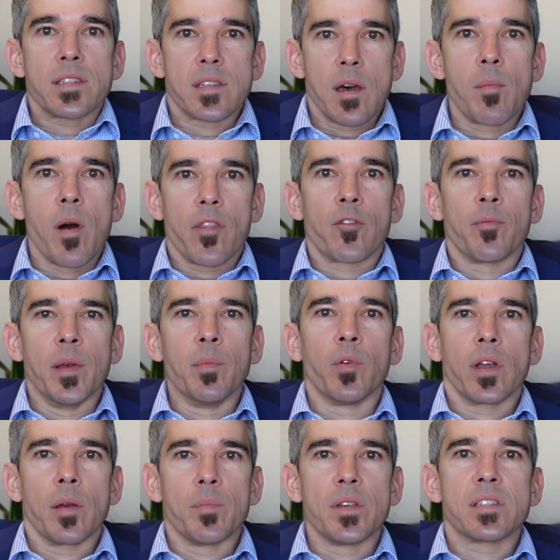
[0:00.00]
Some other people
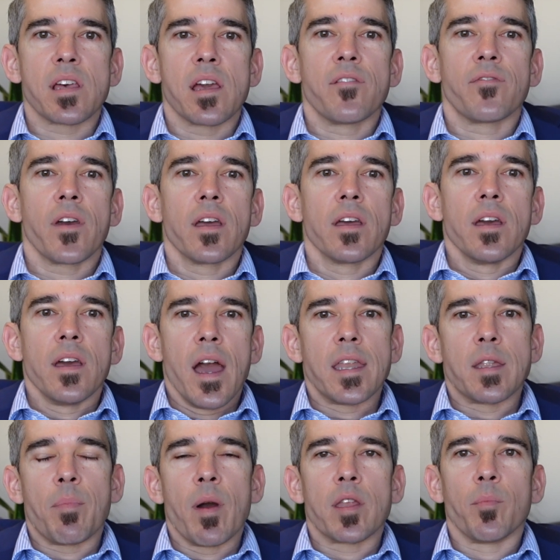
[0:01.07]
can be safe and
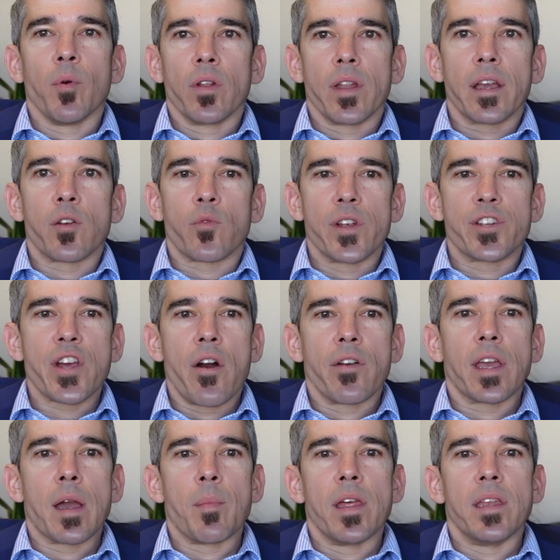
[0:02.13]
dependable, and I can reach out
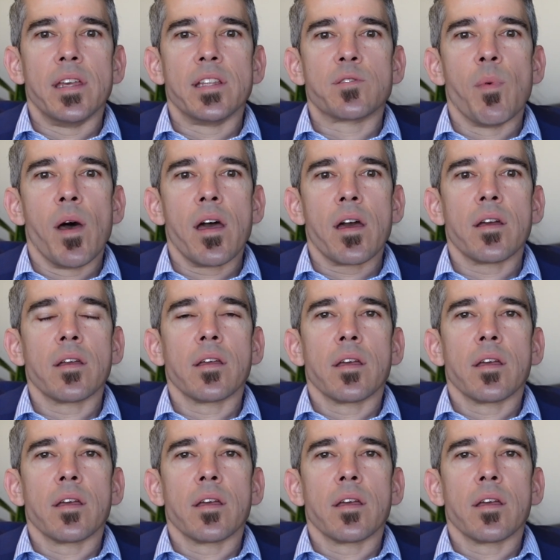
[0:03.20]
and get my needs met.